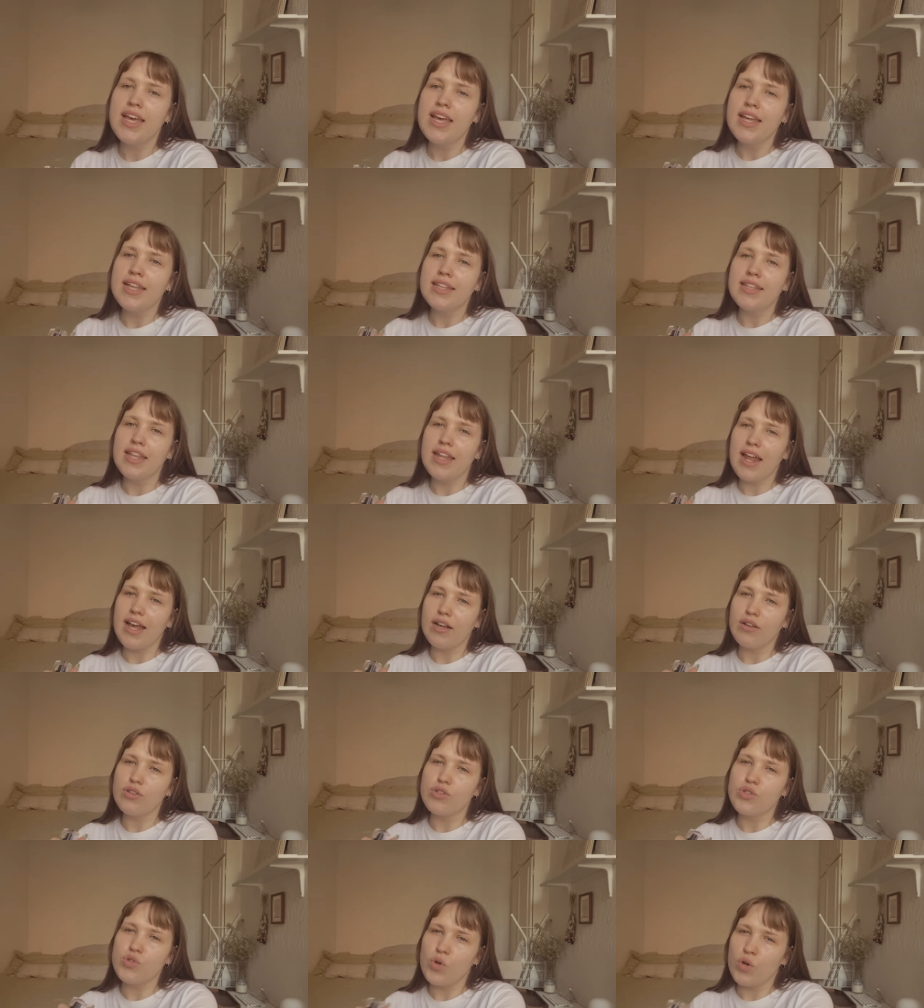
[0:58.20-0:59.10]
that I
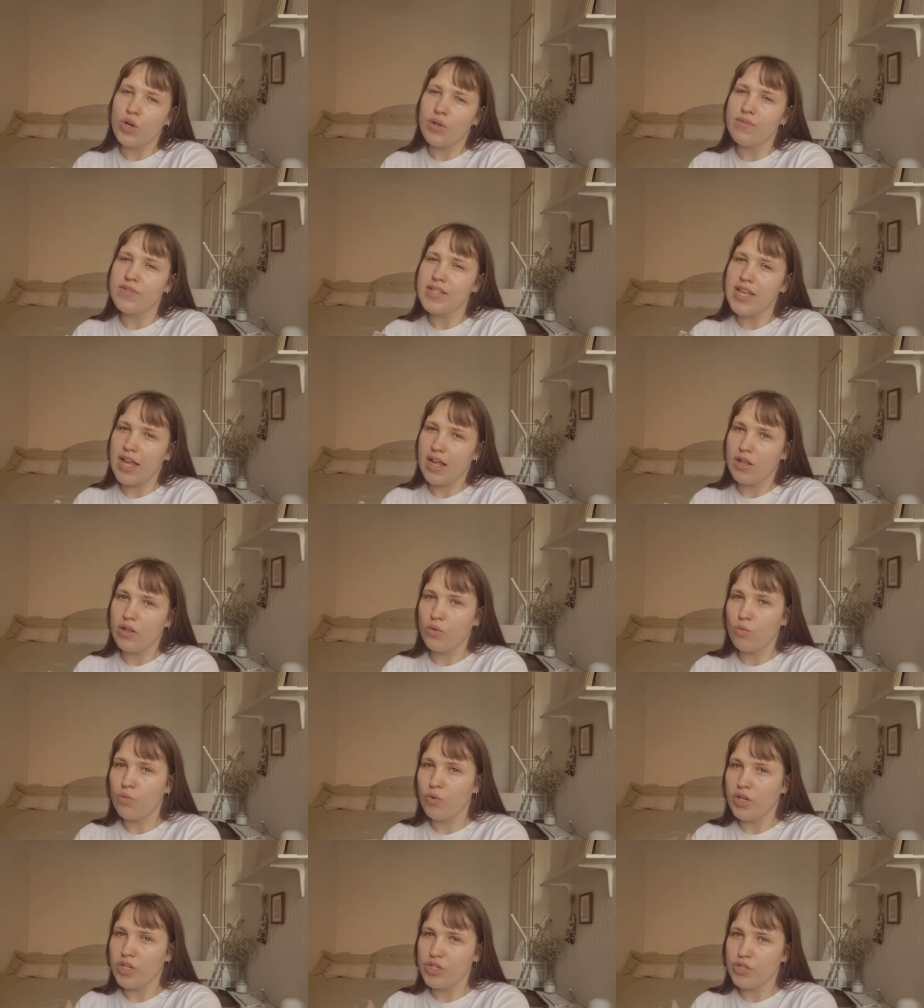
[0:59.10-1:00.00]
could sort of tell
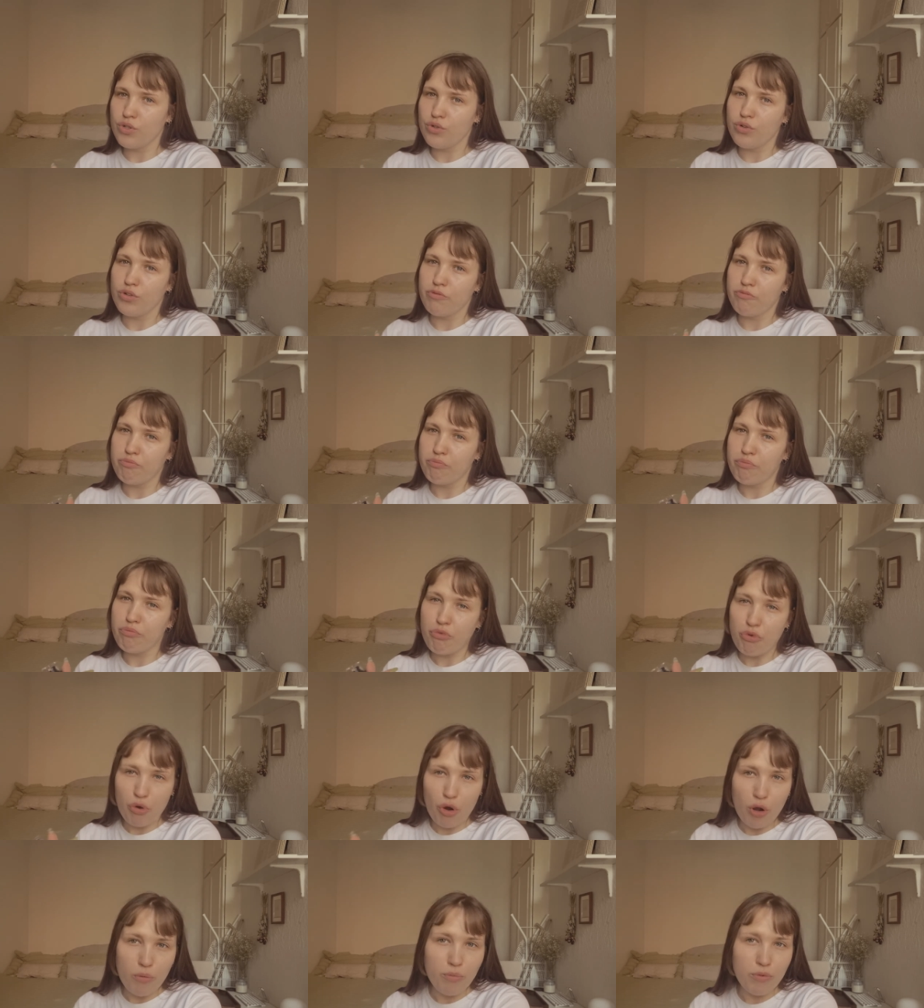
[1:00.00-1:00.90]
which could
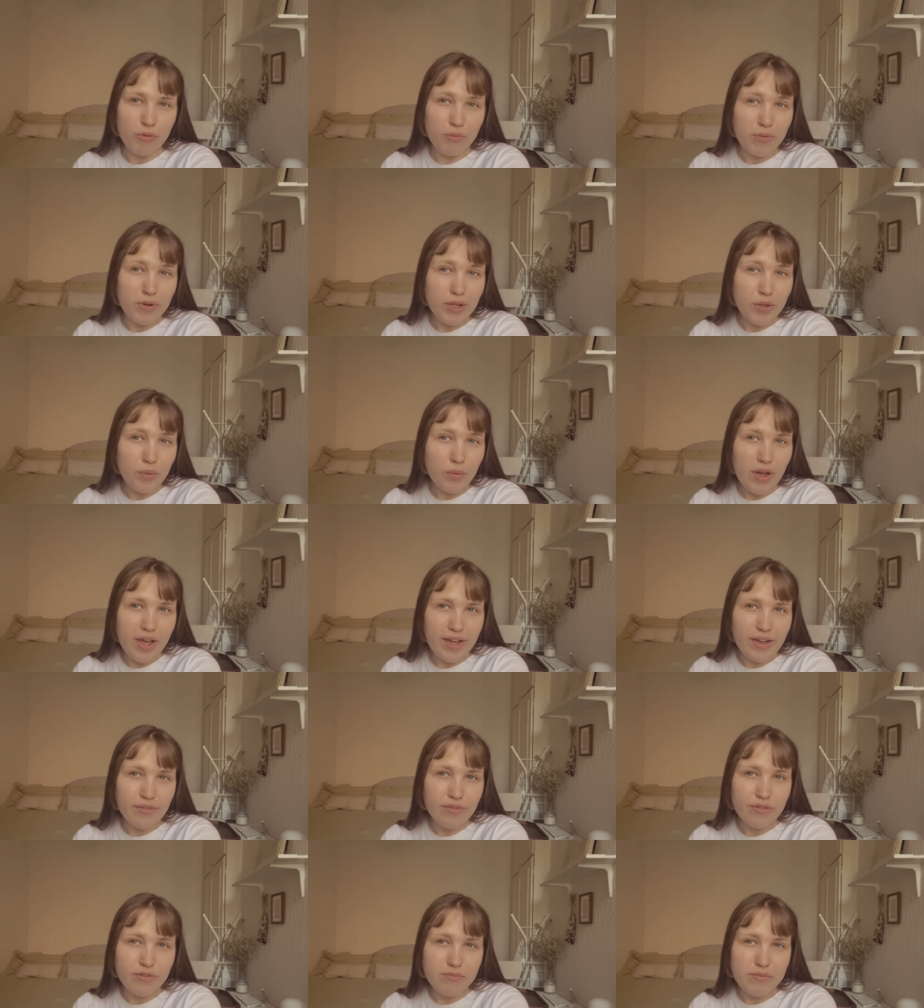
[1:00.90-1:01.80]
probably work
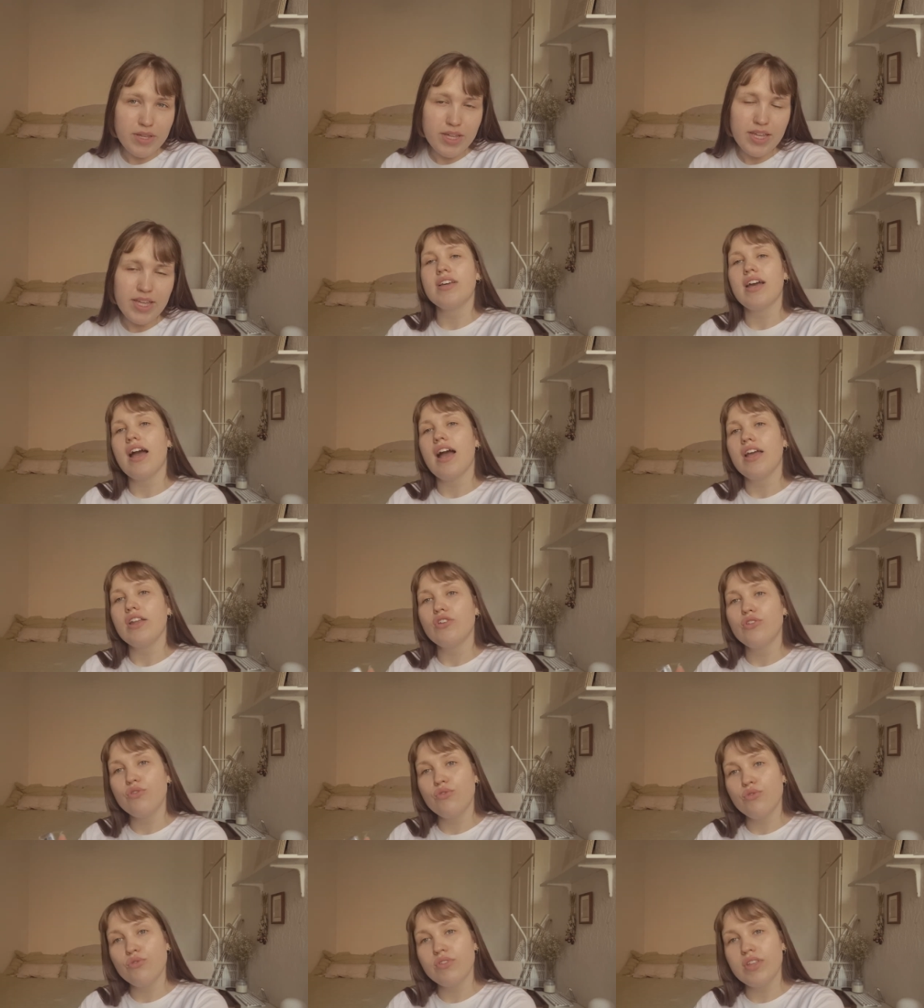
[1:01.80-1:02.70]
for me. I
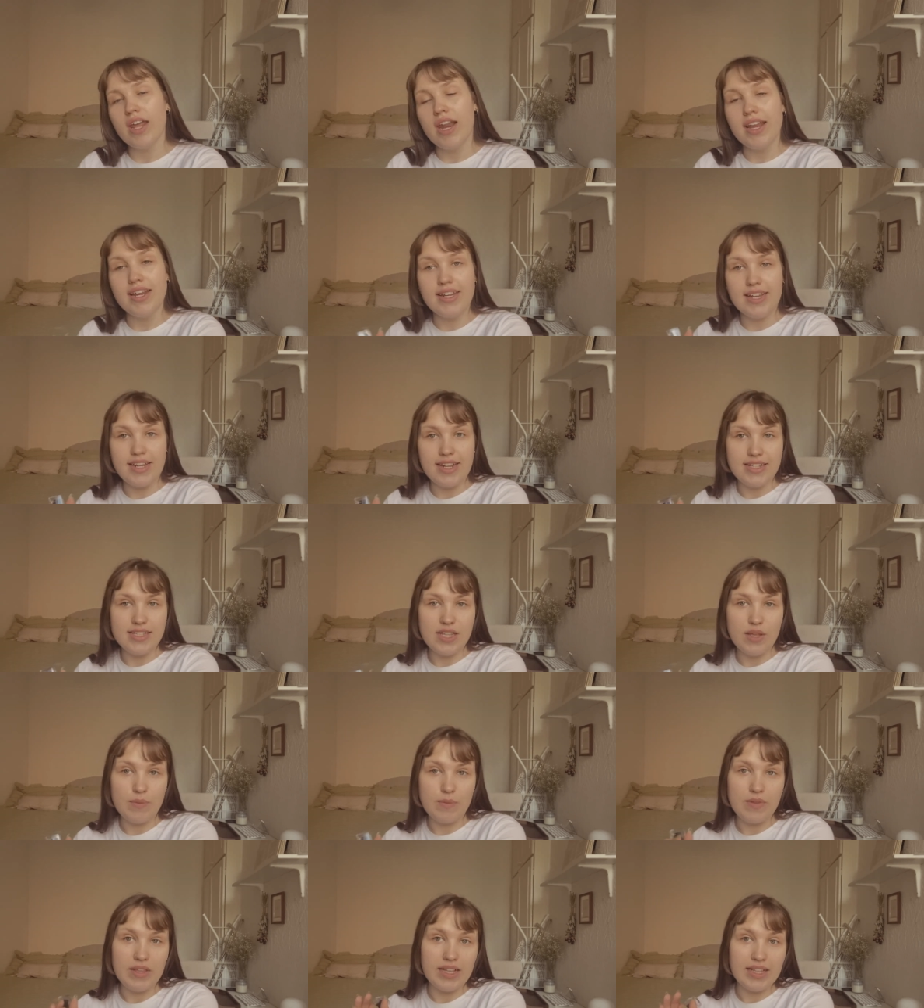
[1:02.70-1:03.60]
knew that I needed something